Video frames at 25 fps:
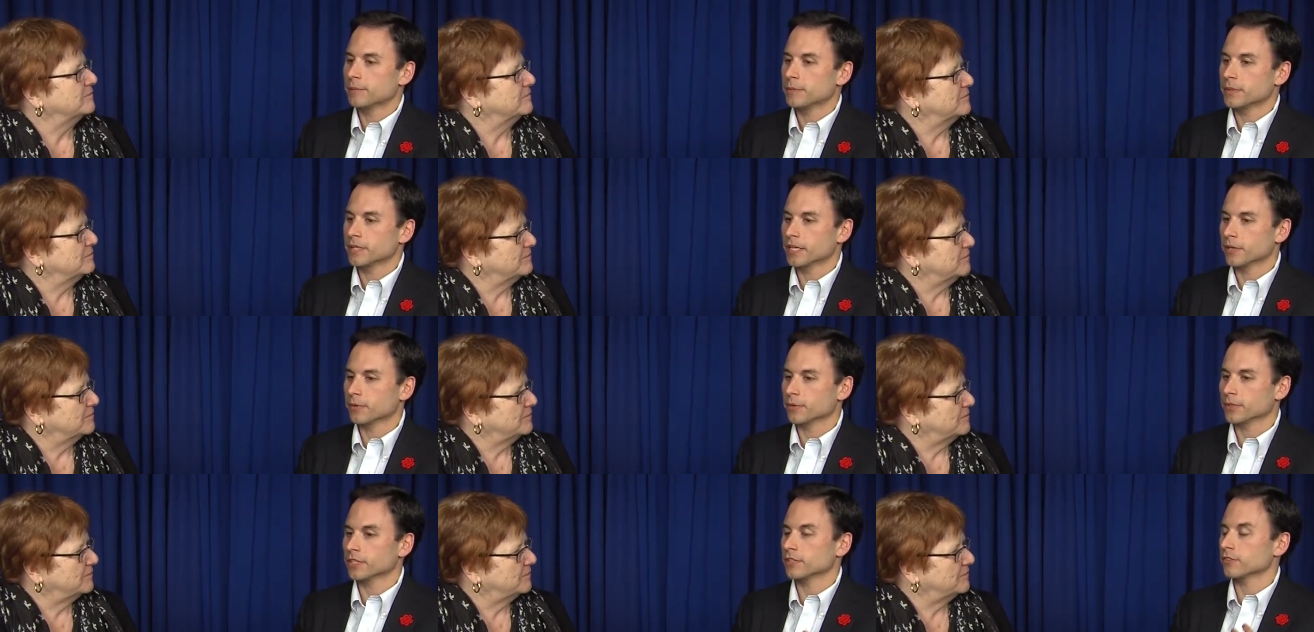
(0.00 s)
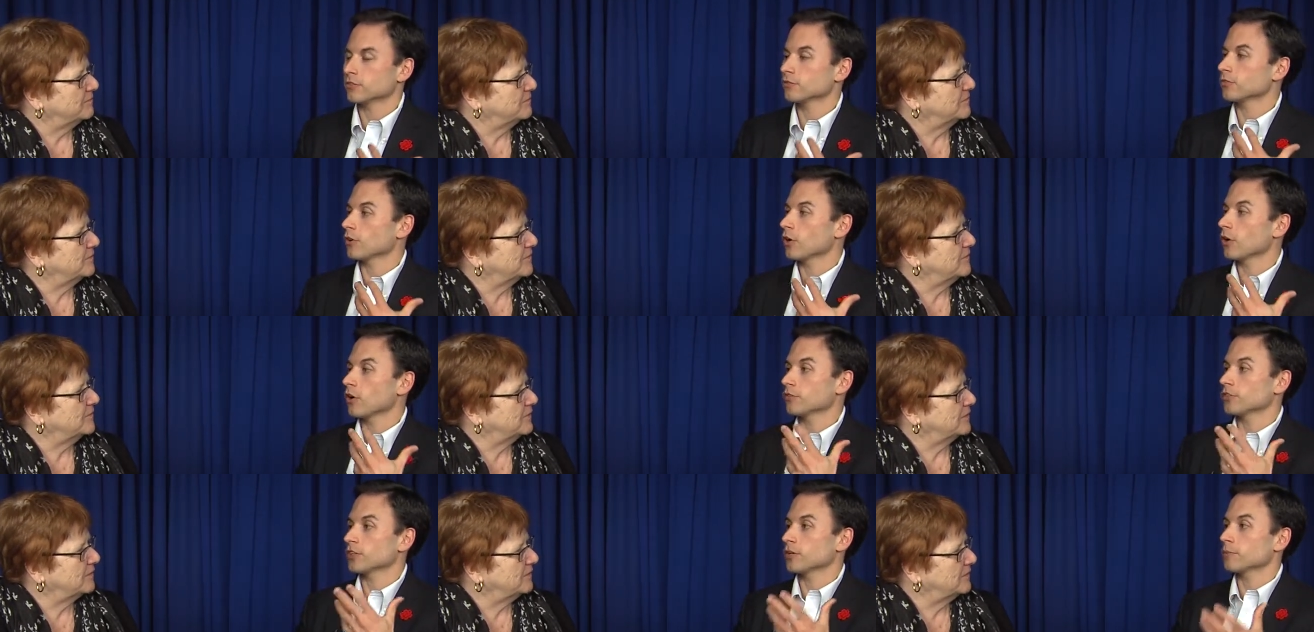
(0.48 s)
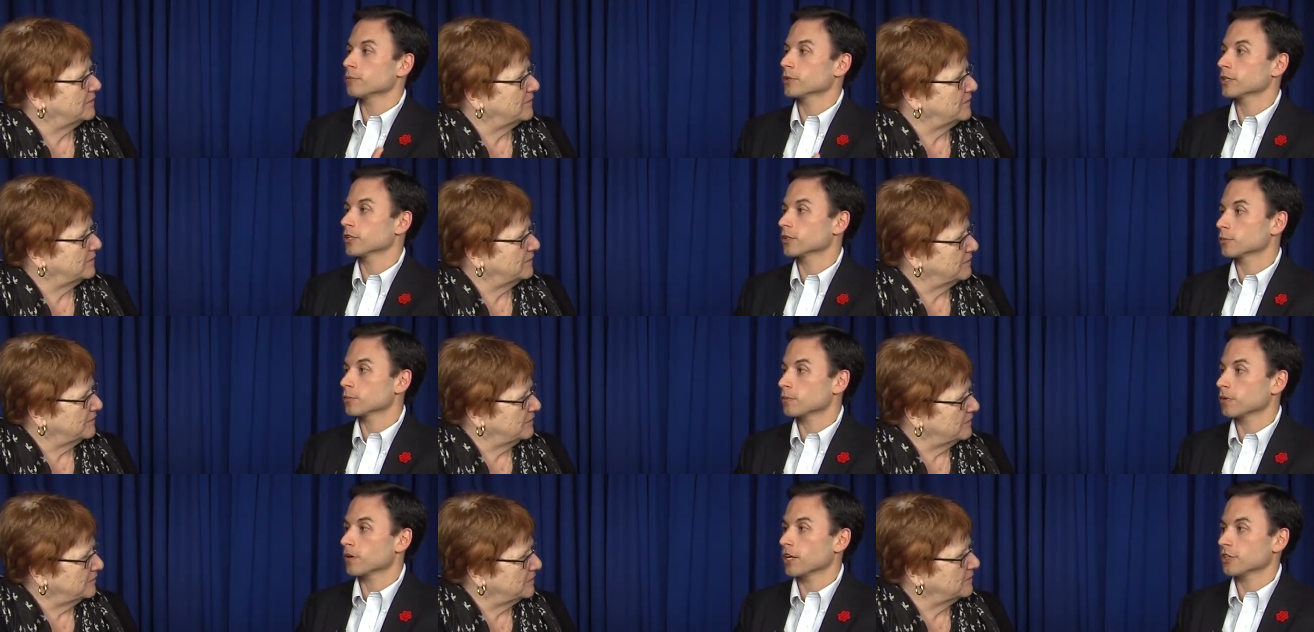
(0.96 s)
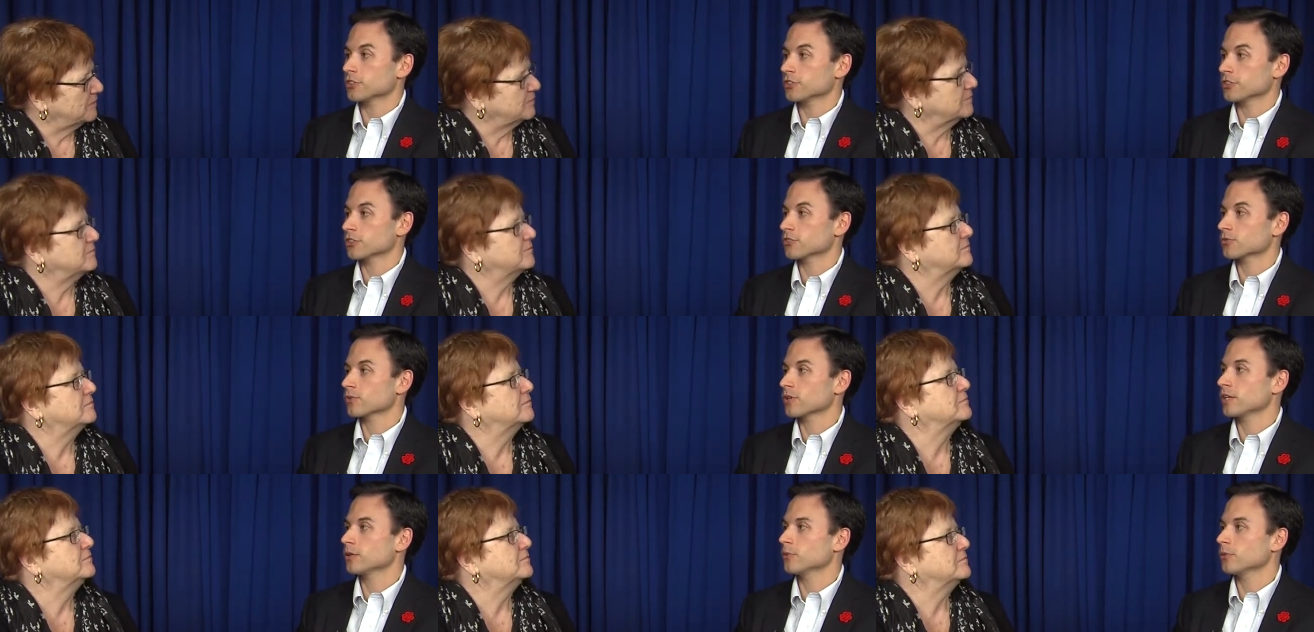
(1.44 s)
Speaker 1: being able to get involved on bigger
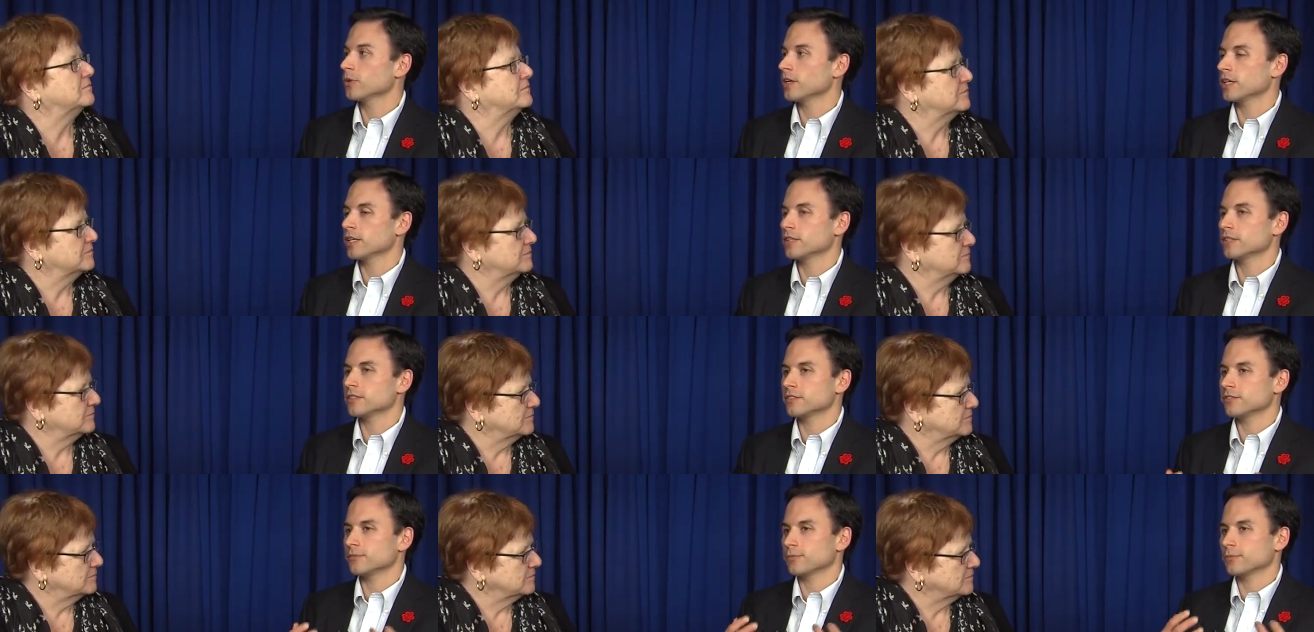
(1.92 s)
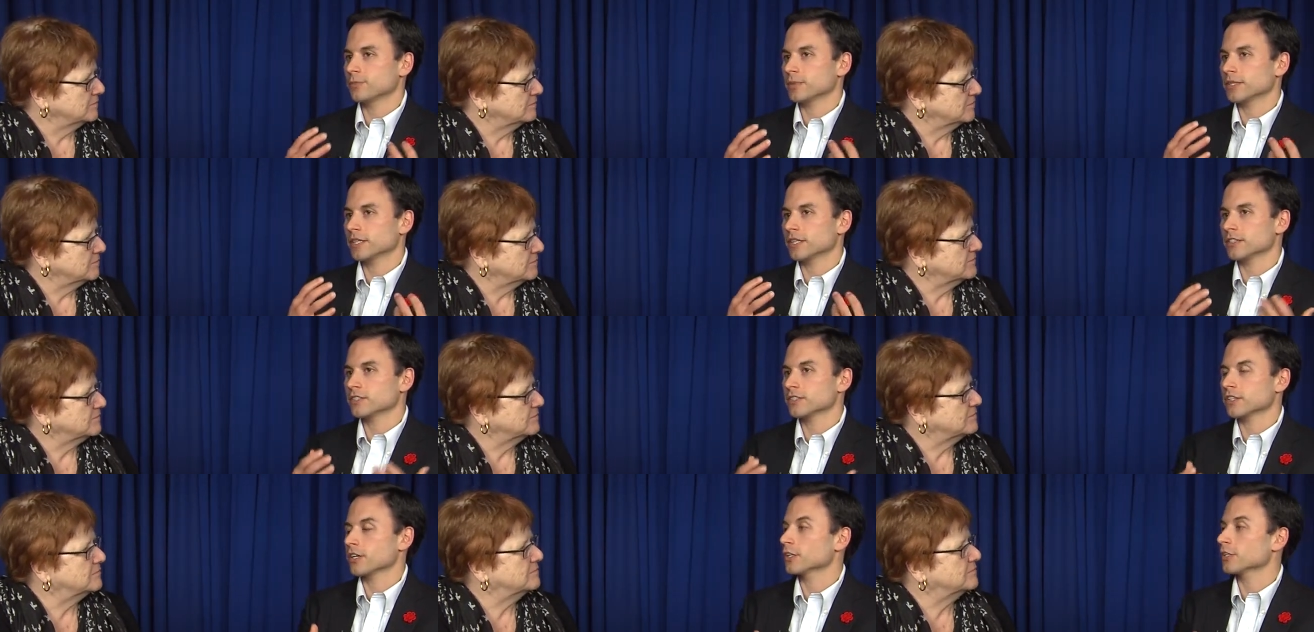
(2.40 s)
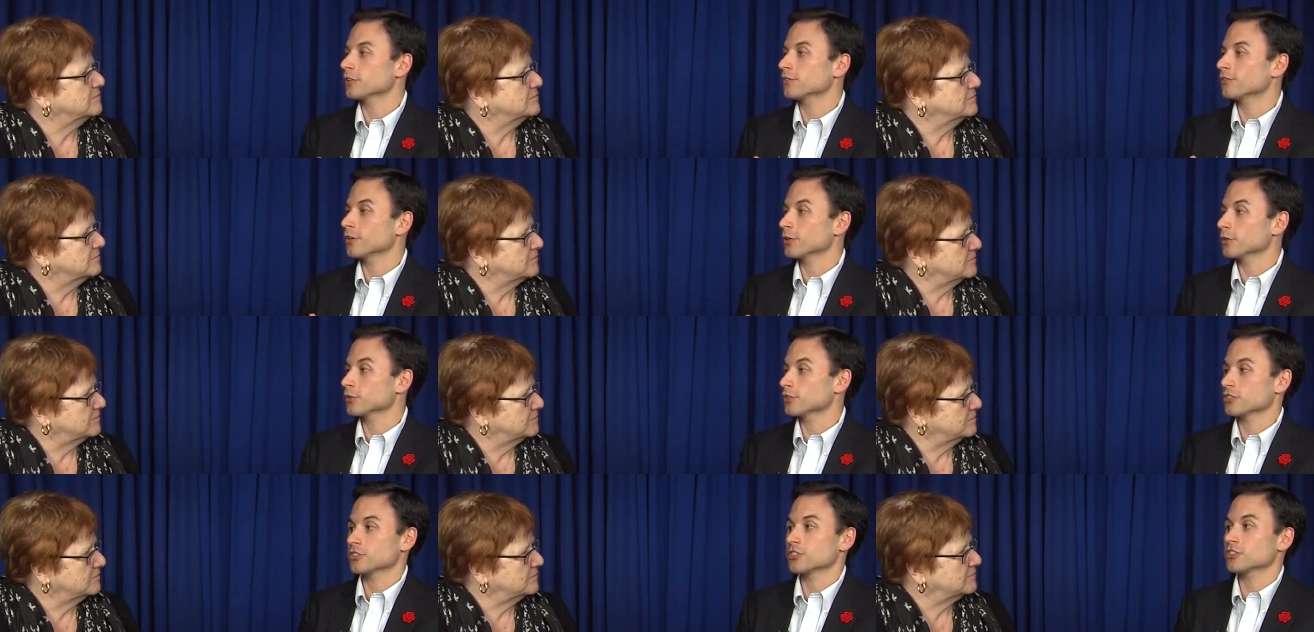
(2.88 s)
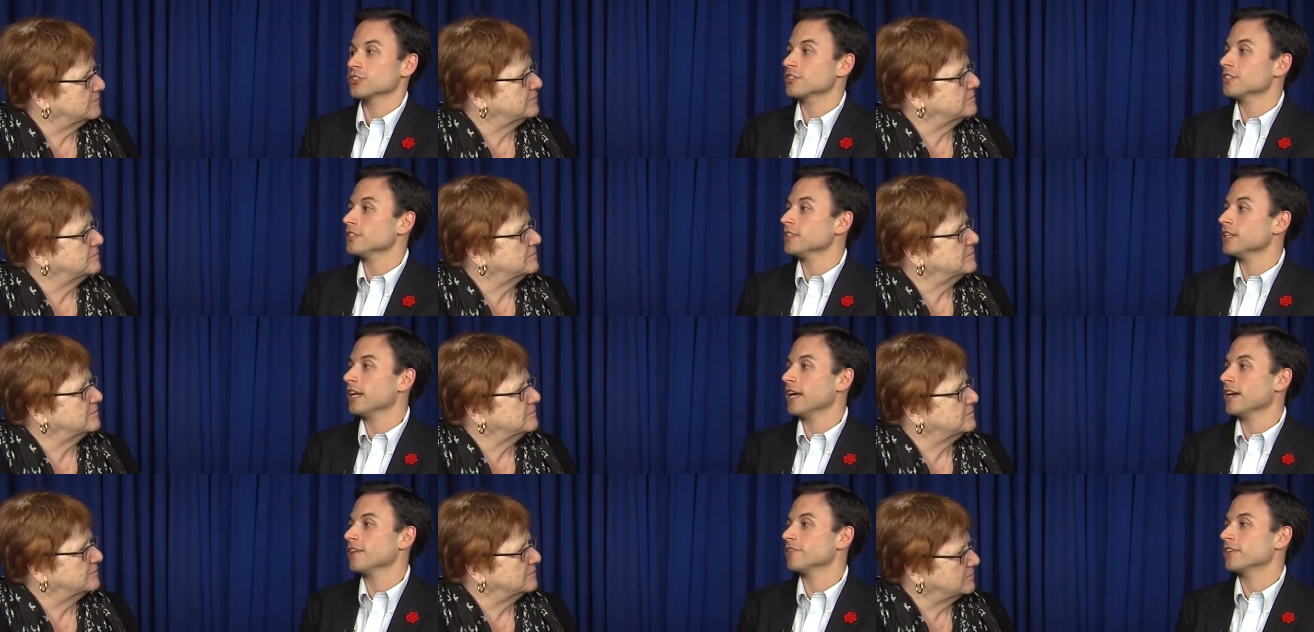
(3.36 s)
projects right away because other folks just
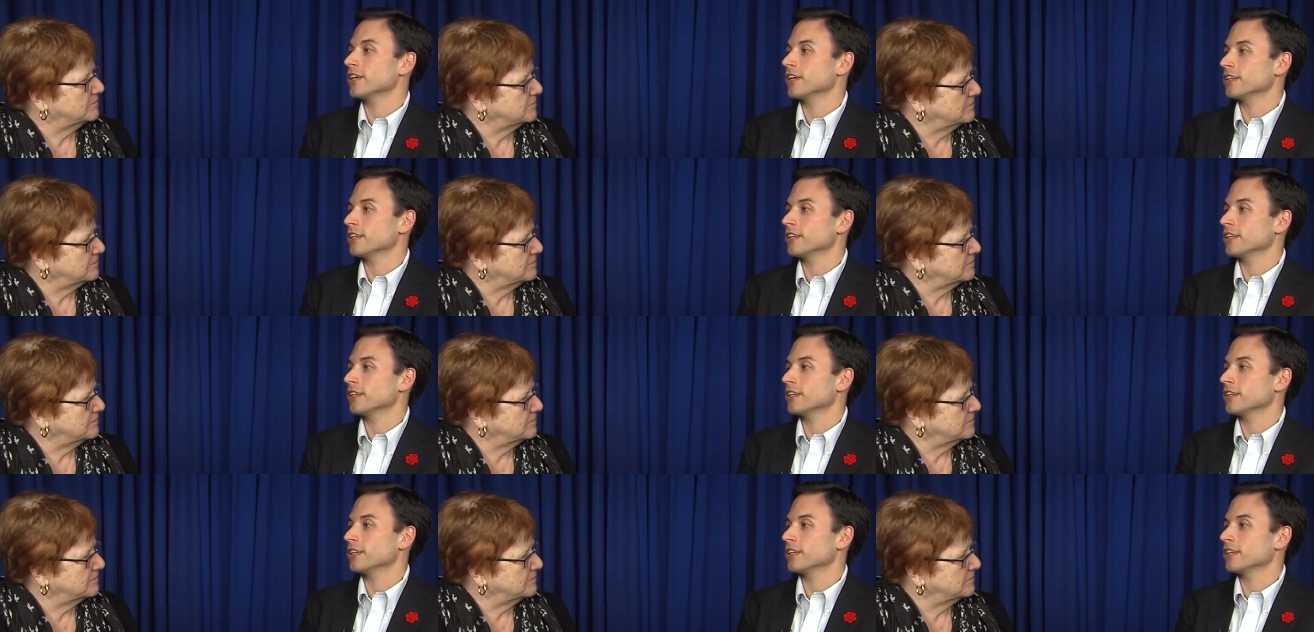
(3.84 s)
didn't have